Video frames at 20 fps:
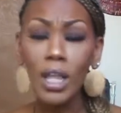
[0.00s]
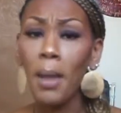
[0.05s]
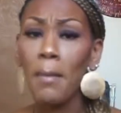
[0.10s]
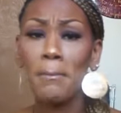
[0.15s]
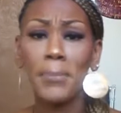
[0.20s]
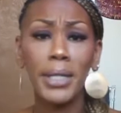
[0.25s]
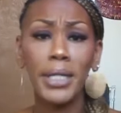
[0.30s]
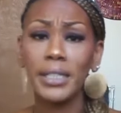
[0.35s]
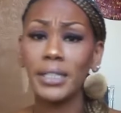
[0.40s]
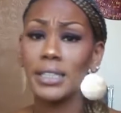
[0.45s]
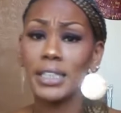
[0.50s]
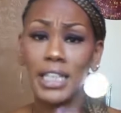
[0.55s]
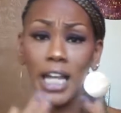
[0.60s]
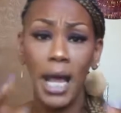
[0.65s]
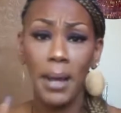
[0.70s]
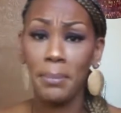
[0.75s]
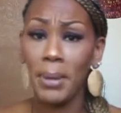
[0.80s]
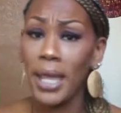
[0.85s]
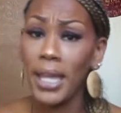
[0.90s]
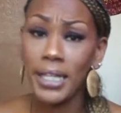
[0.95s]
But
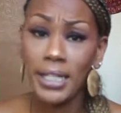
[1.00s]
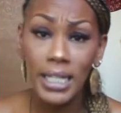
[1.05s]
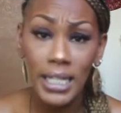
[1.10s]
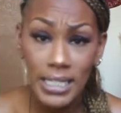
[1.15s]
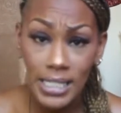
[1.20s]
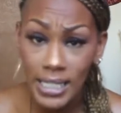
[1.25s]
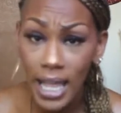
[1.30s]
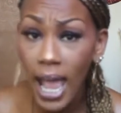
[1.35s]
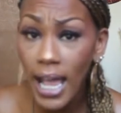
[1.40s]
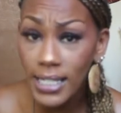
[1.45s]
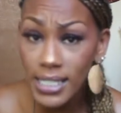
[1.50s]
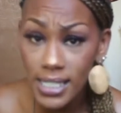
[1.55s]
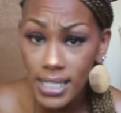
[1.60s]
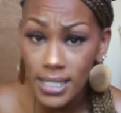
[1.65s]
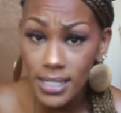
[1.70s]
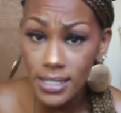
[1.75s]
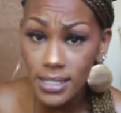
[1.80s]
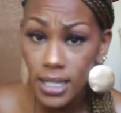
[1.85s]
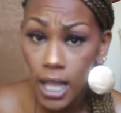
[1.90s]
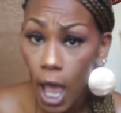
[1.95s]
not paying his
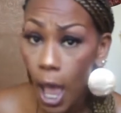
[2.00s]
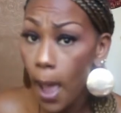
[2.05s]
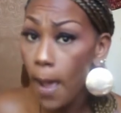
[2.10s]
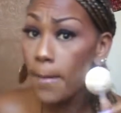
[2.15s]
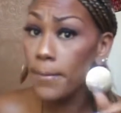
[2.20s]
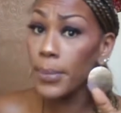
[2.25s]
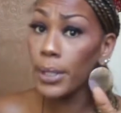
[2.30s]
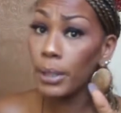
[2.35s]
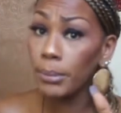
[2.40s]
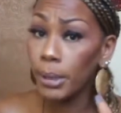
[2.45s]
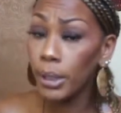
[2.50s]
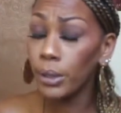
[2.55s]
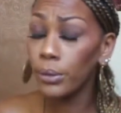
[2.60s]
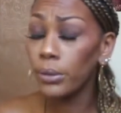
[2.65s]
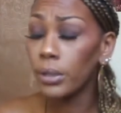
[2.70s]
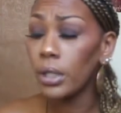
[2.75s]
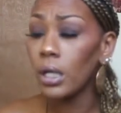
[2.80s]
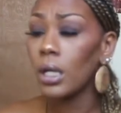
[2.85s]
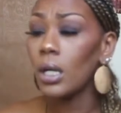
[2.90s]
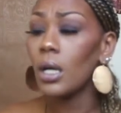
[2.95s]
taxes. Boo
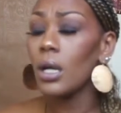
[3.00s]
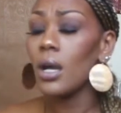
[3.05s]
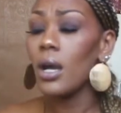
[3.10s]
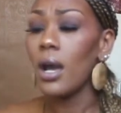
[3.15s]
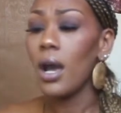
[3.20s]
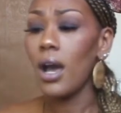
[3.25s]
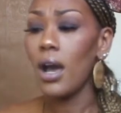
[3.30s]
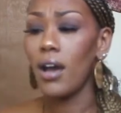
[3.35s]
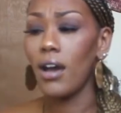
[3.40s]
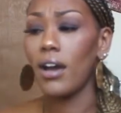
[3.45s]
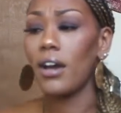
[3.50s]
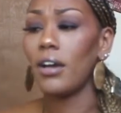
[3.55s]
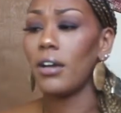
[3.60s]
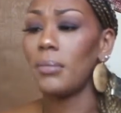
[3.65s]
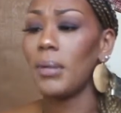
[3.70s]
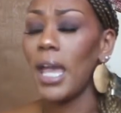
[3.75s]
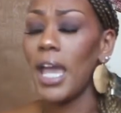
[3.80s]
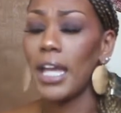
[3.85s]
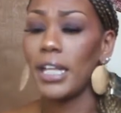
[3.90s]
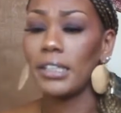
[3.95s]
boo.
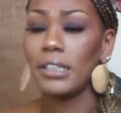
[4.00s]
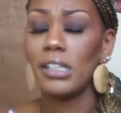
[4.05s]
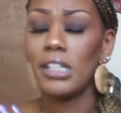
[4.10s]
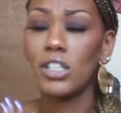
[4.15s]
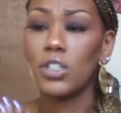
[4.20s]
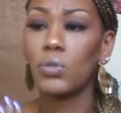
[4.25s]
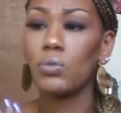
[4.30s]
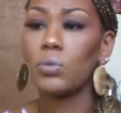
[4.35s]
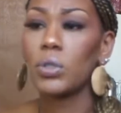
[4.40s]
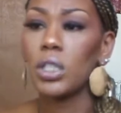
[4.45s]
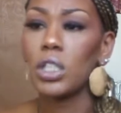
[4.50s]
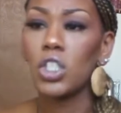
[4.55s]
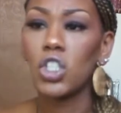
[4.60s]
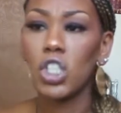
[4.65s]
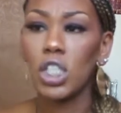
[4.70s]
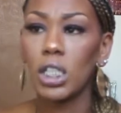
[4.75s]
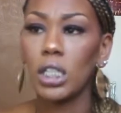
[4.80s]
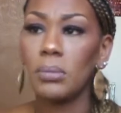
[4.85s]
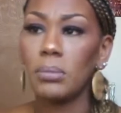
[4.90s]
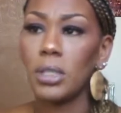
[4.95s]
Um, and it's really
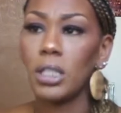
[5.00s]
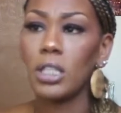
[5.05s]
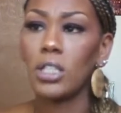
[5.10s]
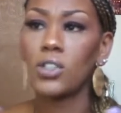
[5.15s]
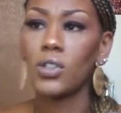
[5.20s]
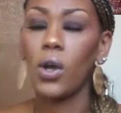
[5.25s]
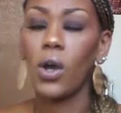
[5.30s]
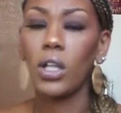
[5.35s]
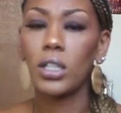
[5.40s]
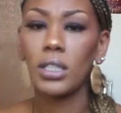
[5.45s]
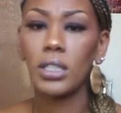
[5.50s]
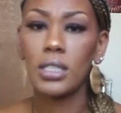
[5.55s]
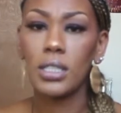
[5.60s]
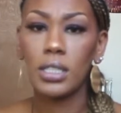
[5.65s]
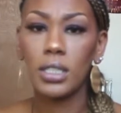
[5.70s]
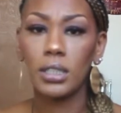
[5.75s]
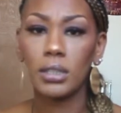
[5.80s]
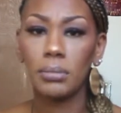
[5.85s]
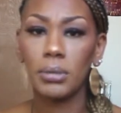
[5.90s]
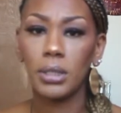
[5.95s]
shitty because all of this
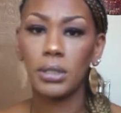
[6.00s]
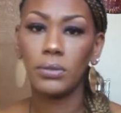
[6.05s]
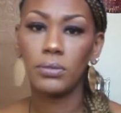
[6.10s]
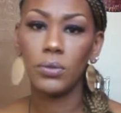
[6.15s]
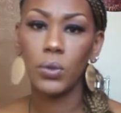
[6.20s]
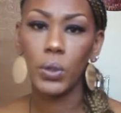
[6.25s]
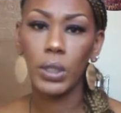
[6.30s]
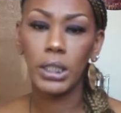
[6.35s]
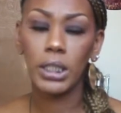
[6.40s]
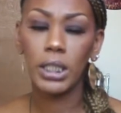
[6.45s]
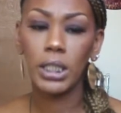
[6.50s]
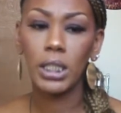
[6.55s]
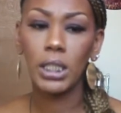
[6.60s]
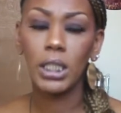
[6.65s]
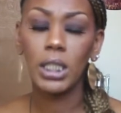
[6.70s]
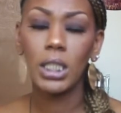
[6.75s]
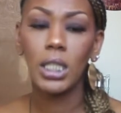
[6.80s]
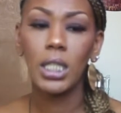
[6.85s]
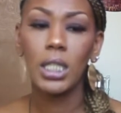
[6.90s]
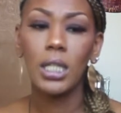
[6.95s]
could have been
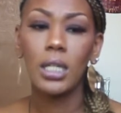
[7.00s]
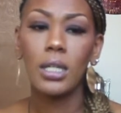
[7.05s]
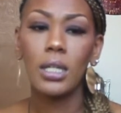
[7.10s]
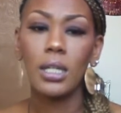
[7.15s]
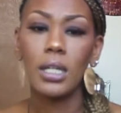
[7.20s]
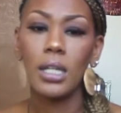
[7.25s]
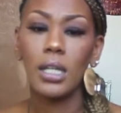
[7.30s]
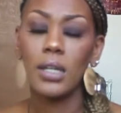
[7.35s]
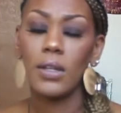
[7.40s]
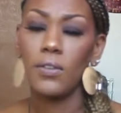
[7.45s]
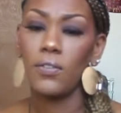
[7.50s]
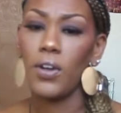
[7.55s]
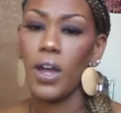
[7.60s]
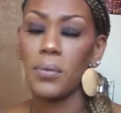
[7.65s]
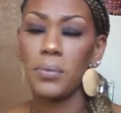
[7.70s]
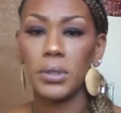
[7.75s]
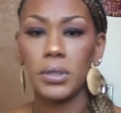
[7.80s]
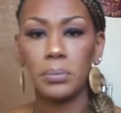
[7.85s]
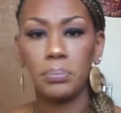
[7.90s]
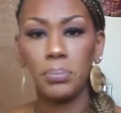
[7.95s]
avoided if I
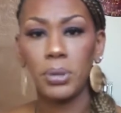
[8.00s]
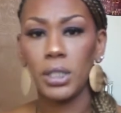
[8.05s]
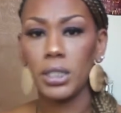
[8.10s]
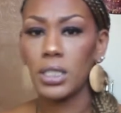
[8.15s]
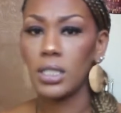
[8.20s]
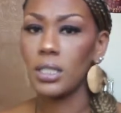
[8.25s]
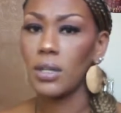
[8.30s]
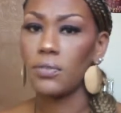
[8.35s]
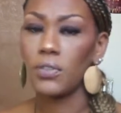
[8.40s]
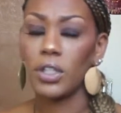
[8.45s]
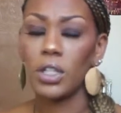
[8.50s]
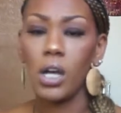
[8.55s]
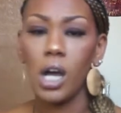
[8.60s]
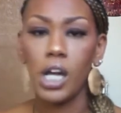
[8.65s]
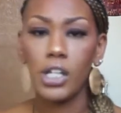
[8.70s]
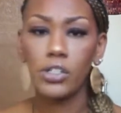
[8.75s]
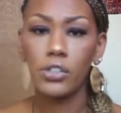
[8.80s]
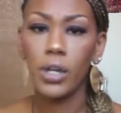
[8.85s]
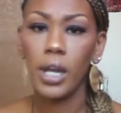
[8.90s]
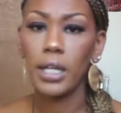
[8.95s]
would have put stuff in
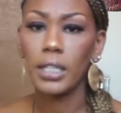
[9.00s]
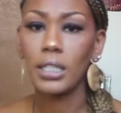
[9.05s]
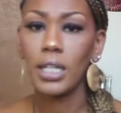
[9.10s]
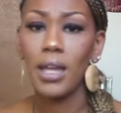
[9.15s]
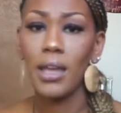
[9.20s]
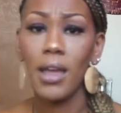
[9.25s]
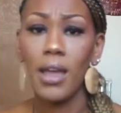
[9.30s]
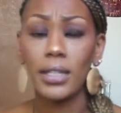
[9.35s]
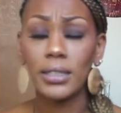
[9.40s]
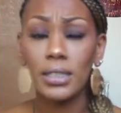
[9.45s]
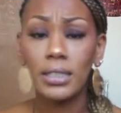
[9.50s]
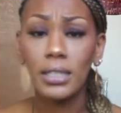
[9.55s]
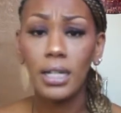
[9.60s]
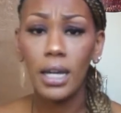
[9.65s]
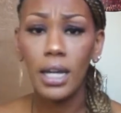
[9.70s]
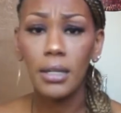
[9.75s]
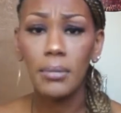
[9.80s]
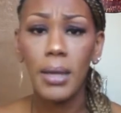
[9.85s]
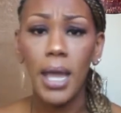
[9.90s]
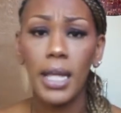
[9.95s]
contract ahead of
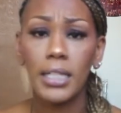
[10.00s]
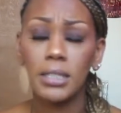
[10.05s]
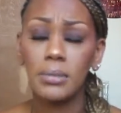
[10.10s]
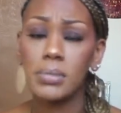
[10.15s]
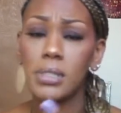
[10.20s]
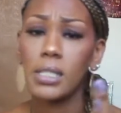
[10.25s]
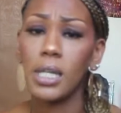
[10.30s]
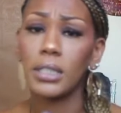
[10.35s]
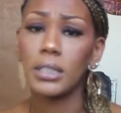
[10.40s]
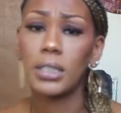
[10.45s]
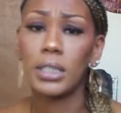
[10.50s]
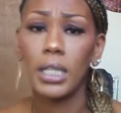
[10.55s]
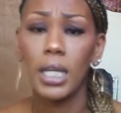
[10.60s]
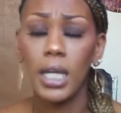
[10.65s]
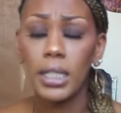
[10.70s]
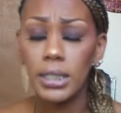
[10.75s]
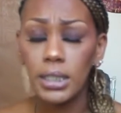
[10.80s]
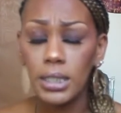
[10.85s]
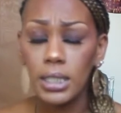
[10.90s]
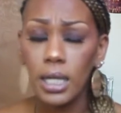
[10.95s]
time, had him sign it
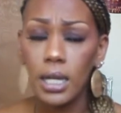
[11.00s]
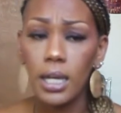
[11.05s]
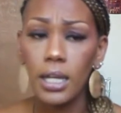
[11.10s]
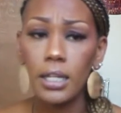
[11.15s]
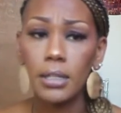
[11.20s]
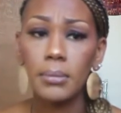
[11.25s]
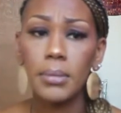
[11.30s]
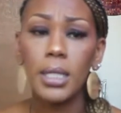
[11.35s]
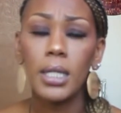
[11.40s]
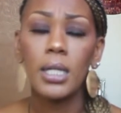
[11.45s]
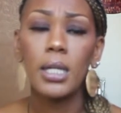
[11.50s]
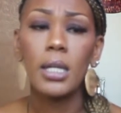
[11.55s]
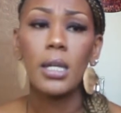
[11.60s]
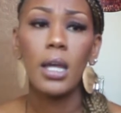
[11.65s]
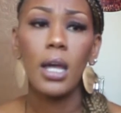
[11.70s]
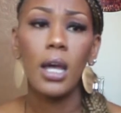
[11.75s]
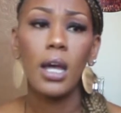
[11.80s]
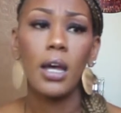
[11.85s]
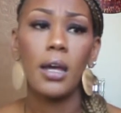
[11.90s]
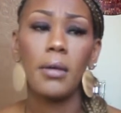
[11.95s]
ahead of time,
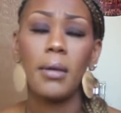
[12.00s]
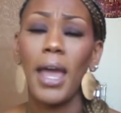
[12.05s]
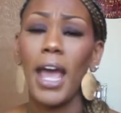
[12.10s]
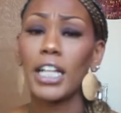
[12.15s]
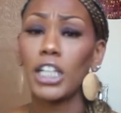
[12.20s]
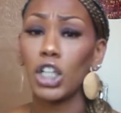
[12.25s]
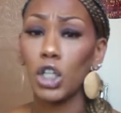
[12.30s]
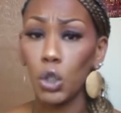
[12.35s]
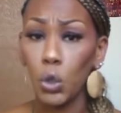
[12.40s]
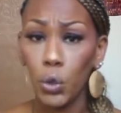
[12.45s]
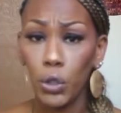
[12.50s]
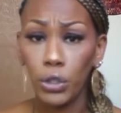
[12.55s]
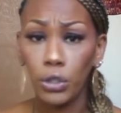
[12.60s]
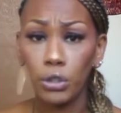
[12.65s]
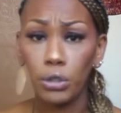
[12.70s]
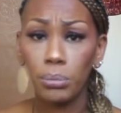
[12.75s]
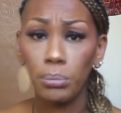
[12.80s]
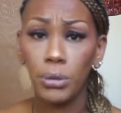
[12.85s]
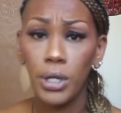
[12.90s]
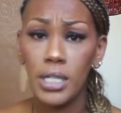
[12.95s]
uh, had a
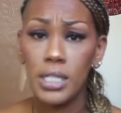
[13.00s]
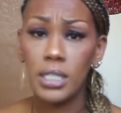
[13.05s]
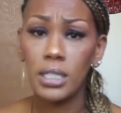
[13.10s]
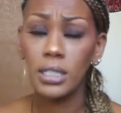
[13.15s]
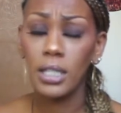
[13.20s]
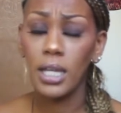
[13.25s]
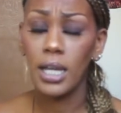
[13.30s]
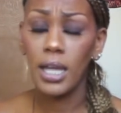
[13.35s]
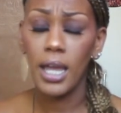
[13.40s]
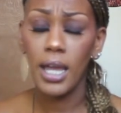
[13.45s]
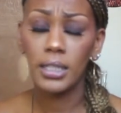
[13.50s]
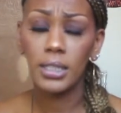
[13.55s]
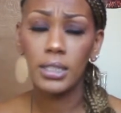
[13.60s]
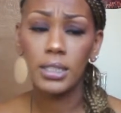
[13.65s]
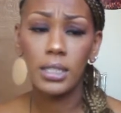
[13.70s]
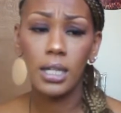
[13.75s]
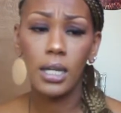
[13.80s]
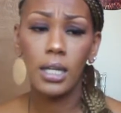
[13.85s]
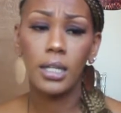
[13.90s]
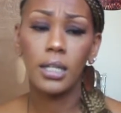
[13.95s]
lawyer present ahead of
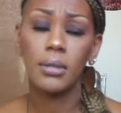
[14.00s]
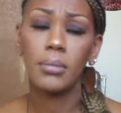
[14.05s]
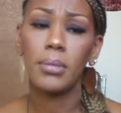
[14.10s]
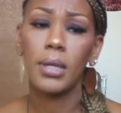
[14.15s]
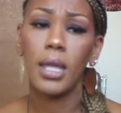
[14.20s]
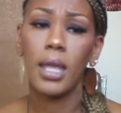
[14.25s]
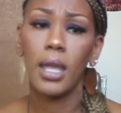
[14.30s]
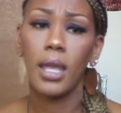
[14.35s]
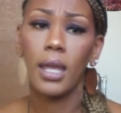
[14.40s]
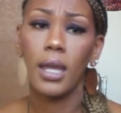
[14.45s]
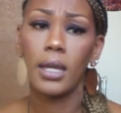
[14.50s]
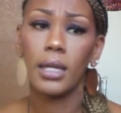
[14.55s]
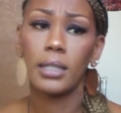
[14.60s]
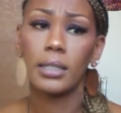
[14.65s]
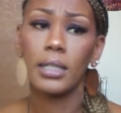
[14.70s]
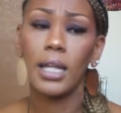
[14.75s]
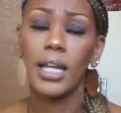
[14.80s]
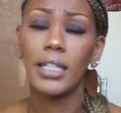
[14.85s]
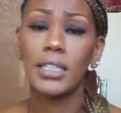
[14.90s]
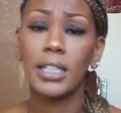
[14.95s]
time,
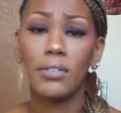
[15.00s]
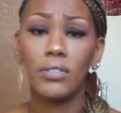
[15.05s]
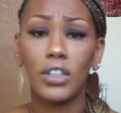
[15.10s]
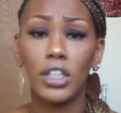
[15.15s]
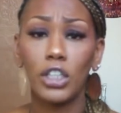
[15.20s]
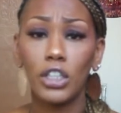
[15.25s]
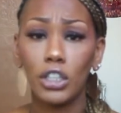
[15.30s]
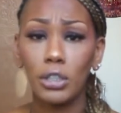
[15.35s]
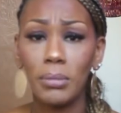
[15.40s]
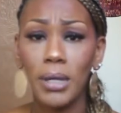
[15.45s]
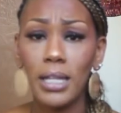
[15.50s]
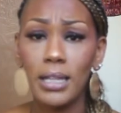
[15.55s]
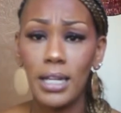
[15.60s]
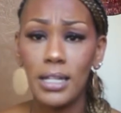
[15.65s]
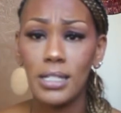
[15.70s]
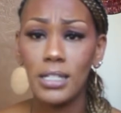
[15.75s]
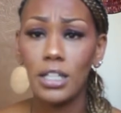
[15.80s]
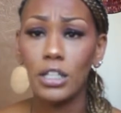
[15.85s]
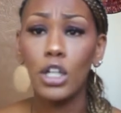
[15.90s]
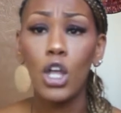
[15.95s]
and I definitely learned my
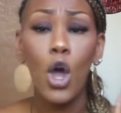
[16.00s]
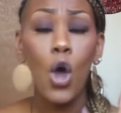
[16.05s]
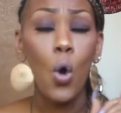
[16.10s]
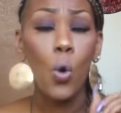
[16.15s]
lesson.